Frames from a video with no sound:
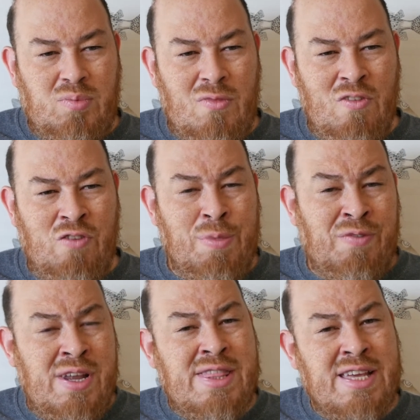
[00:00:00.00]
from. The
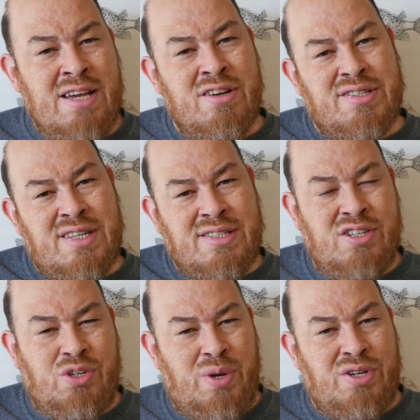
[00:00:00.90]
funny thing here is this
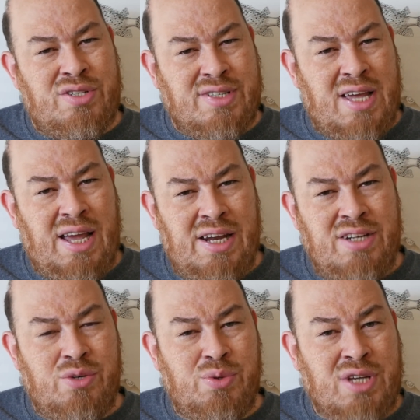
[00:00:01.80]
situation this guy got
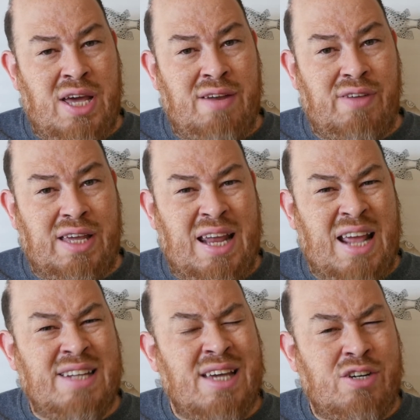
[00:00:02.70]
into was kind of like an
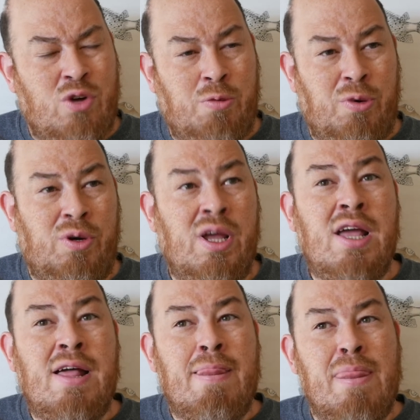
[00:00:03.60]
anti-trope or
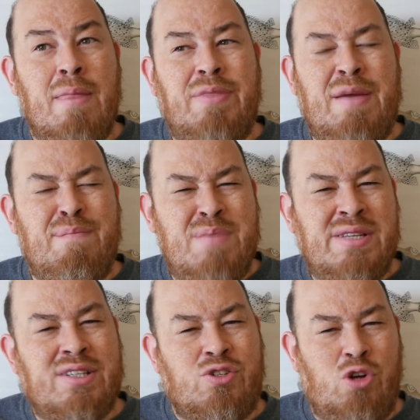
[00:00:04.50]
they
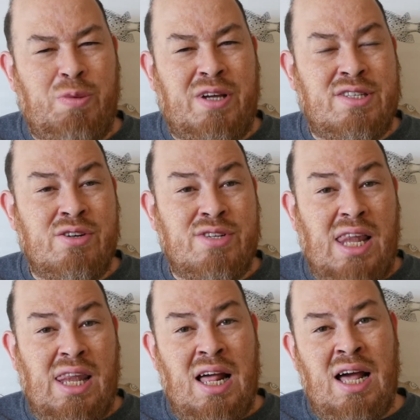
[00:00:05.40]
missed a trope because there's a
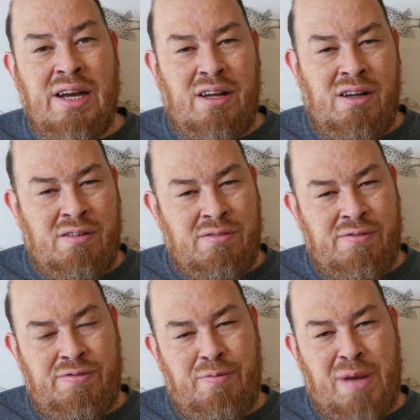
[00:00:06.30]
lot
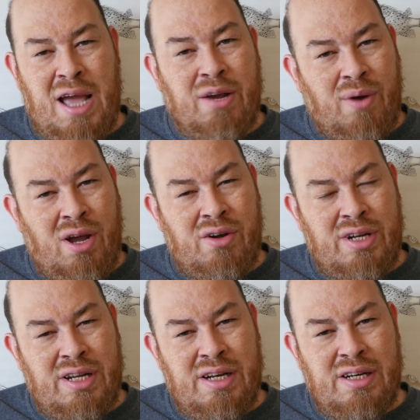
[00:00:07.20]
of background
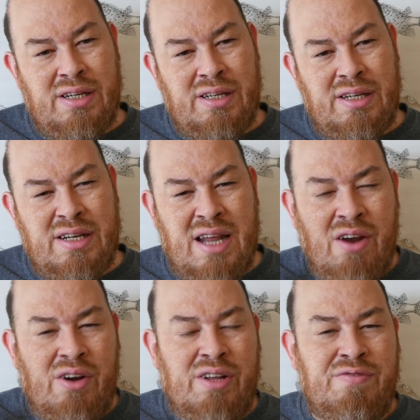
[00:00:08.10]
in
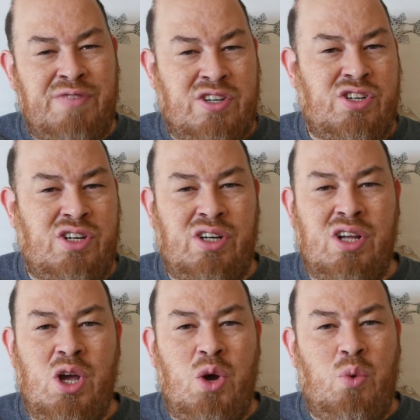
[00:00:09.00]
narrative fiction
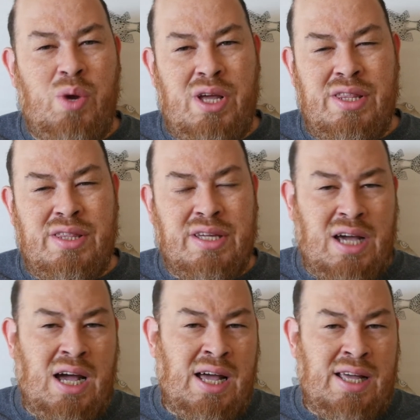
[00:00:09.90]
with
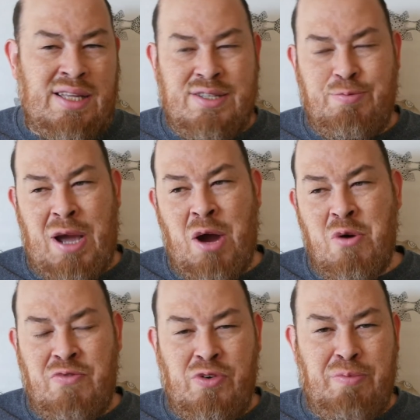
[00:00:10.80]
gods,
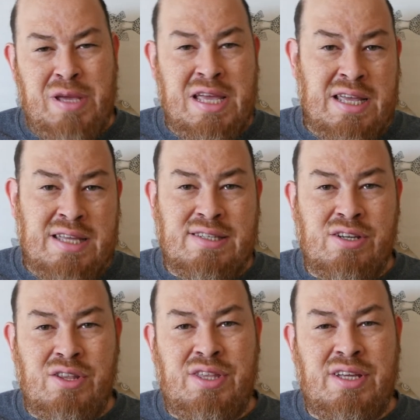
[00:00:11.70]
powerful beings,
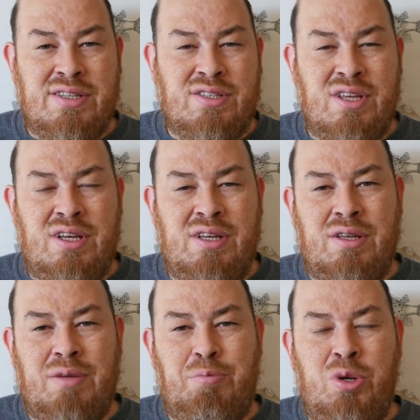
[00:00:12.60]
and other things, uh,
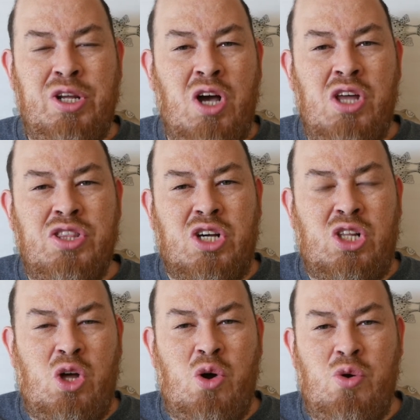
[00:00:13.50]
putting on the
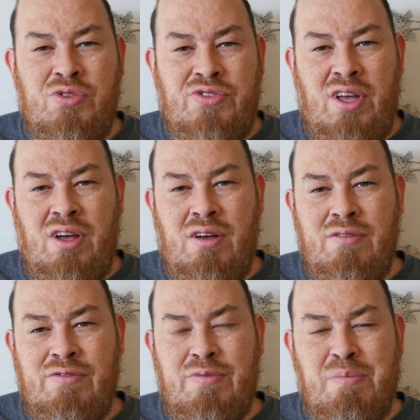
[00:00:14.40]
clothes
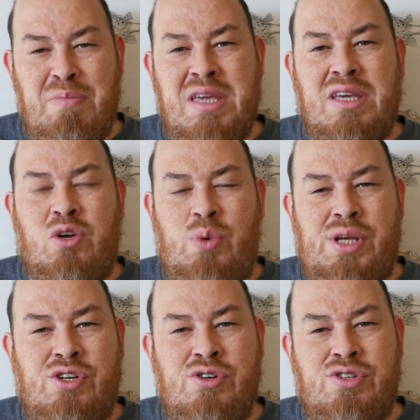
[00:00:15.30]
of meek
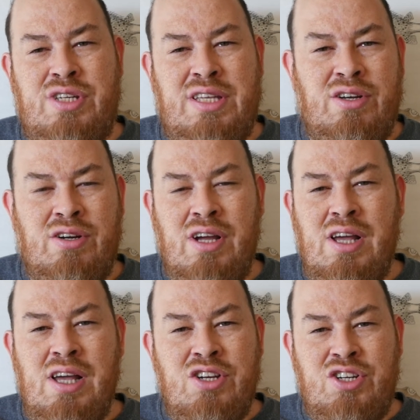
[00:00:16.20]
creatures to either
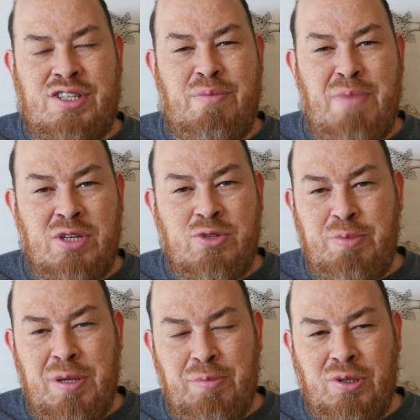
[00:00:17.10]
just to mess with
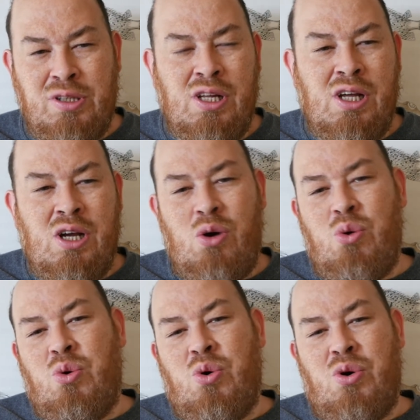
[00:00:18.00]
people
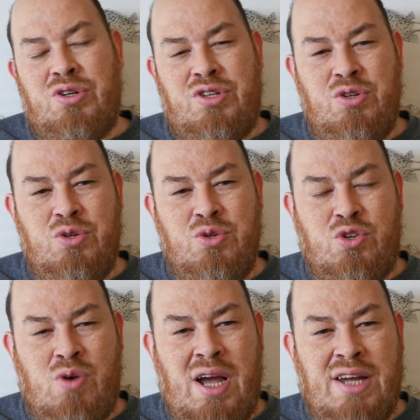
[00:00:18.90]
or to
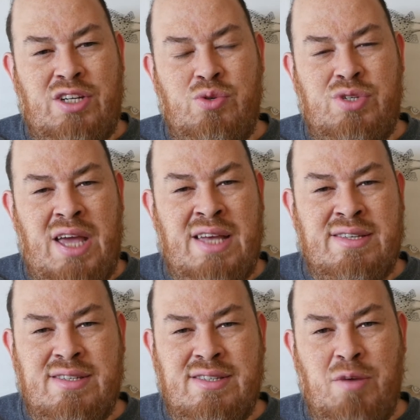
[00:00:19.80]
try to
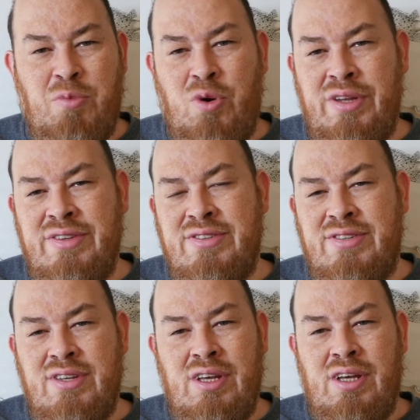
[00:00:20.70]
test someone's